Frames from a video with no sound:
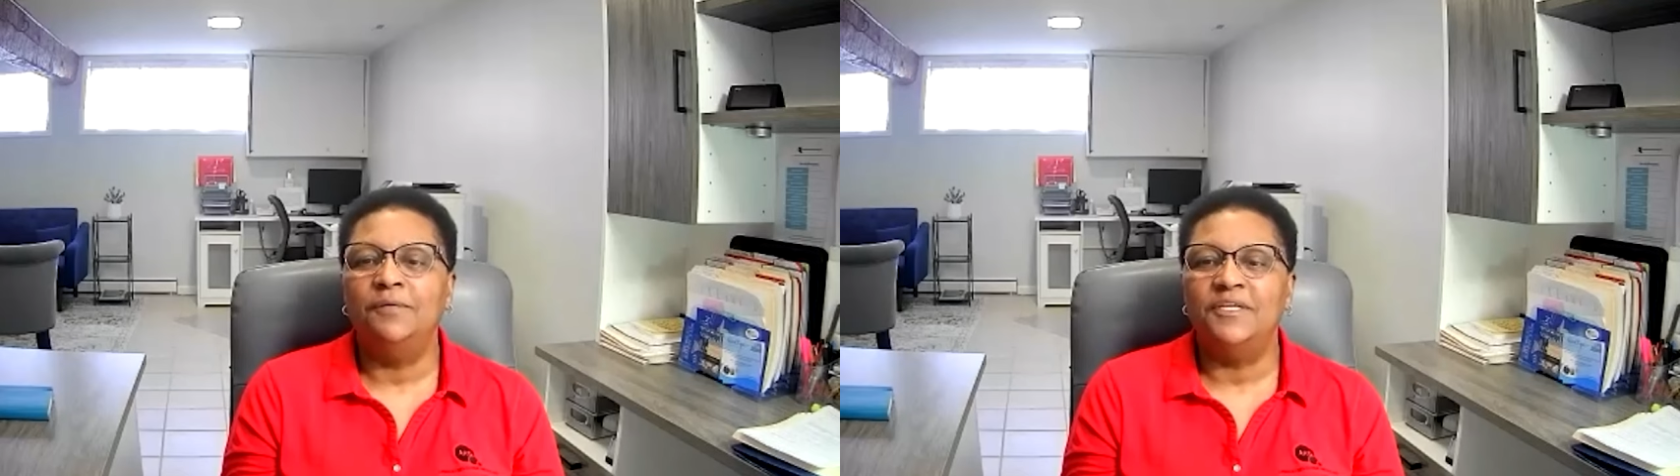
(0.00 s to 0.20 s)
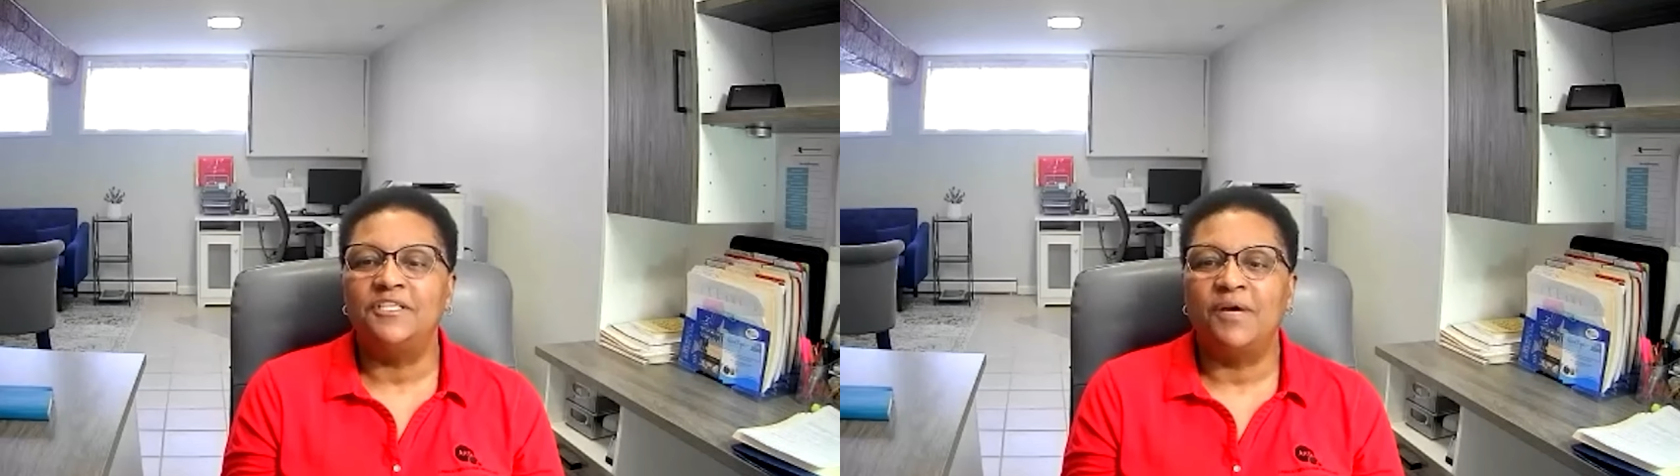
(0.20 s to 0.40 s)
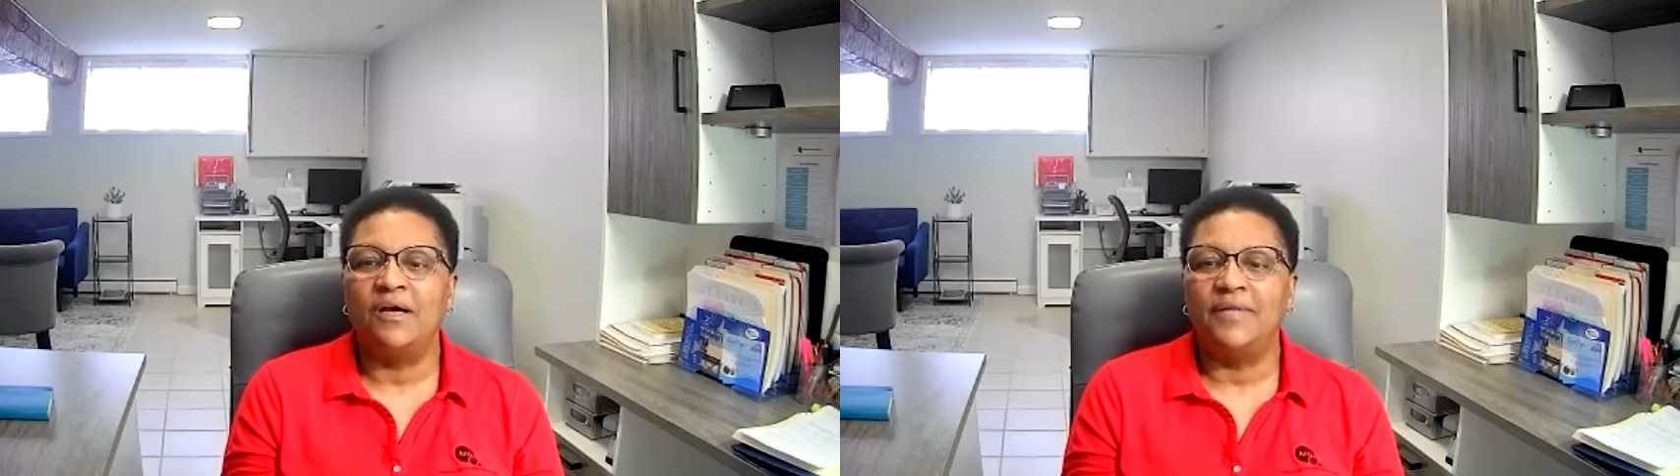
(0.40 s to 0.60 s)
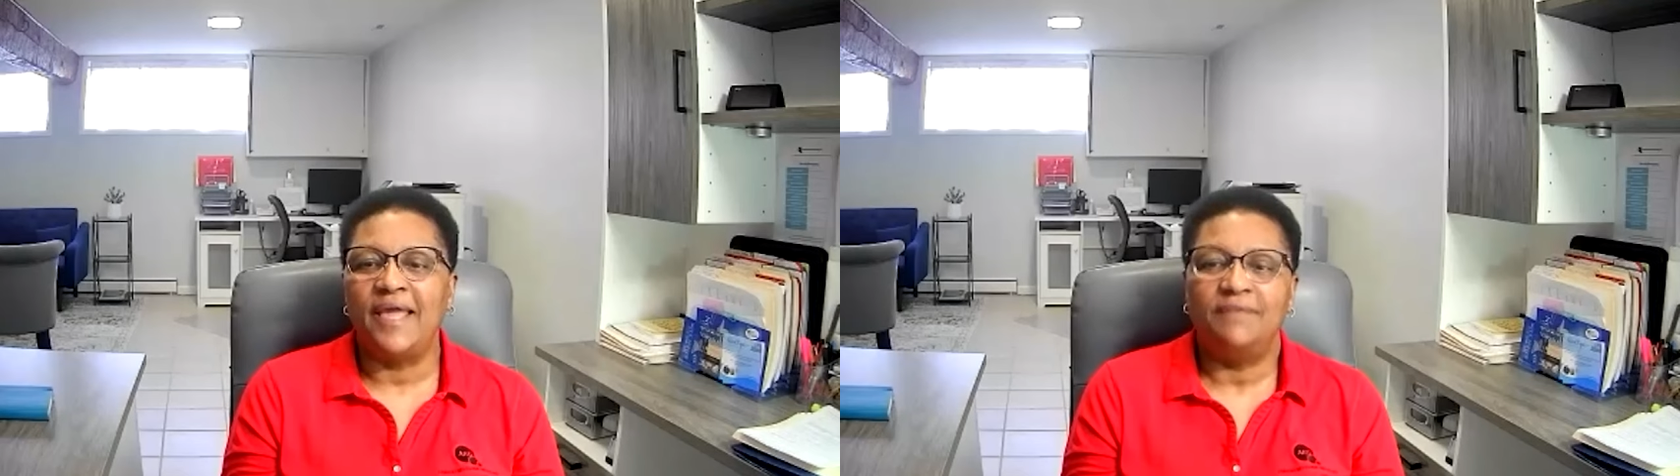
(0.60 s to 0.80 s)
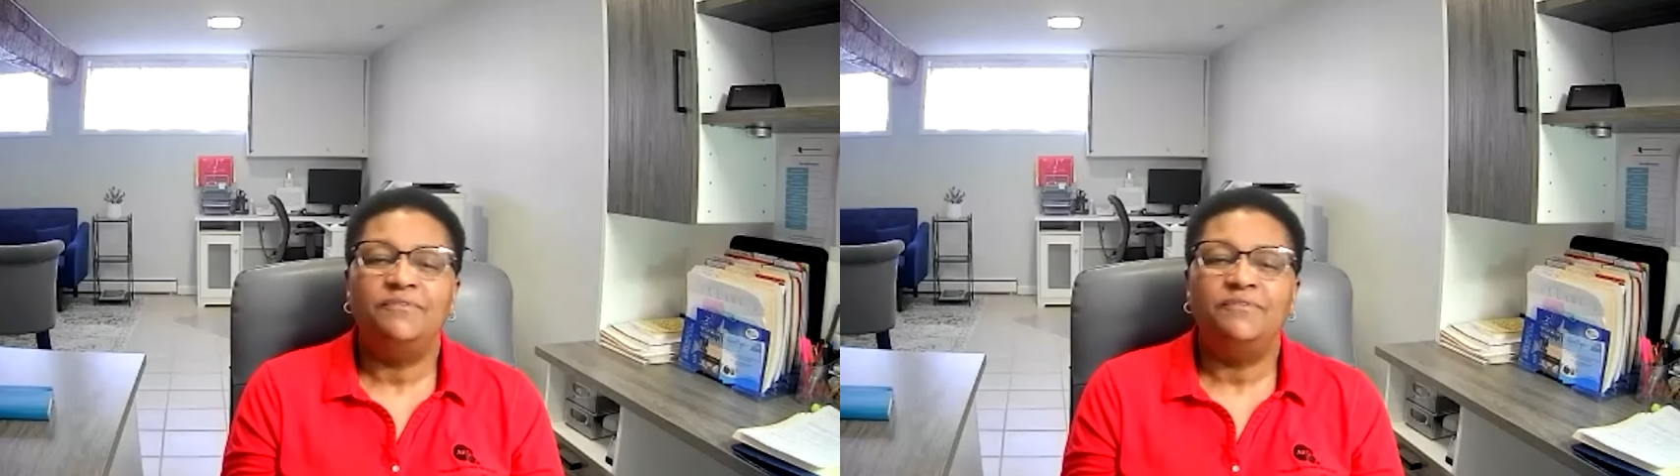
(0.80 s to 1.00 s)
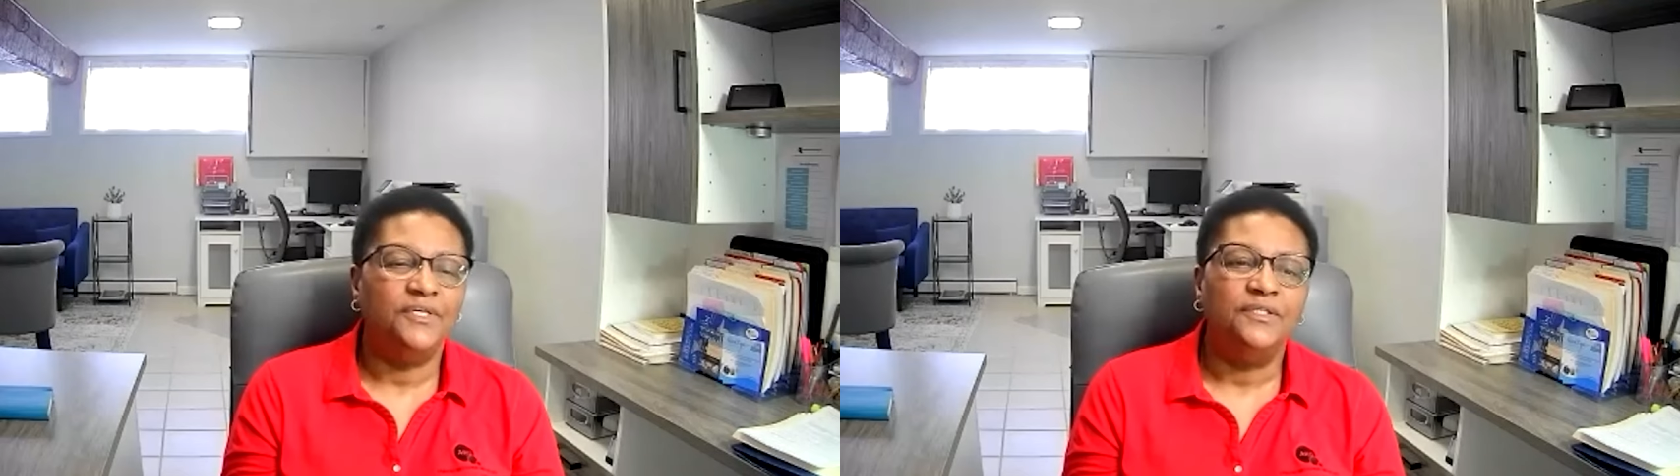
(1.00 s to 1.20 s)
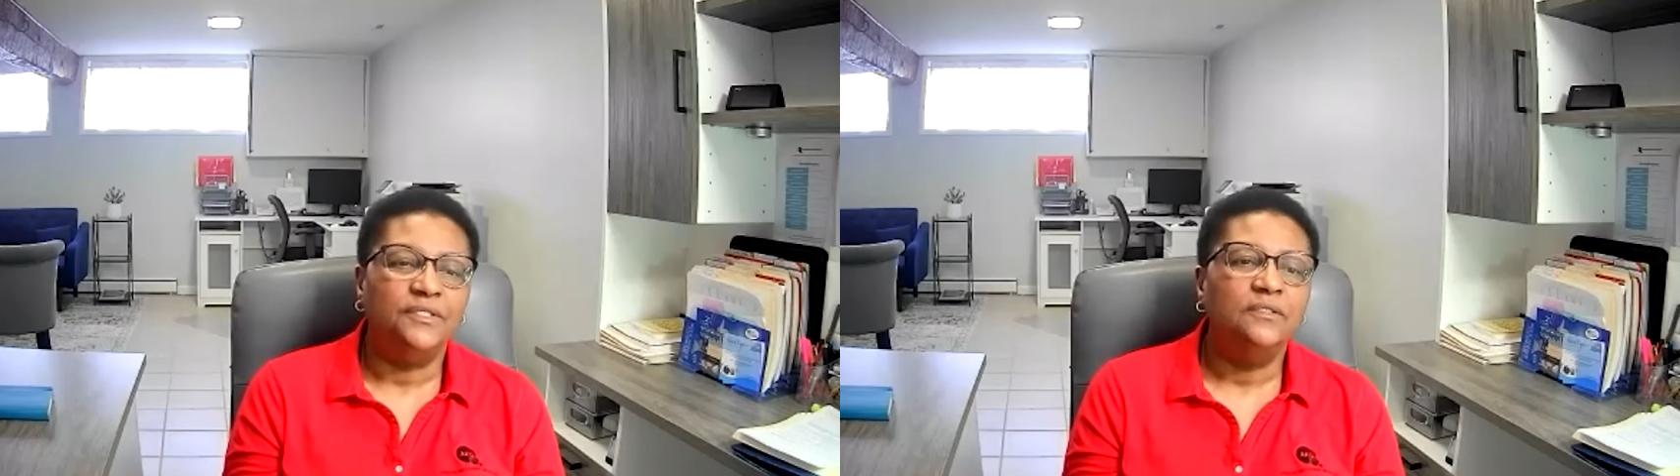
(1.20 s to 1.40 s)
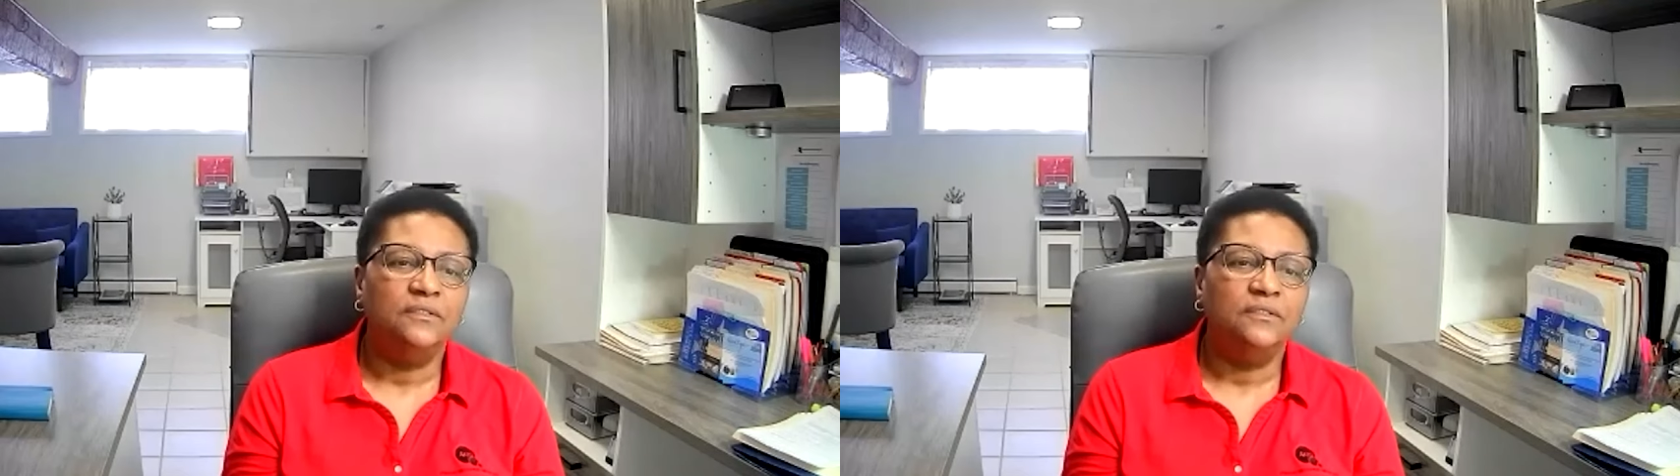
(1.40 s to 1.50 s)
it's about half a million.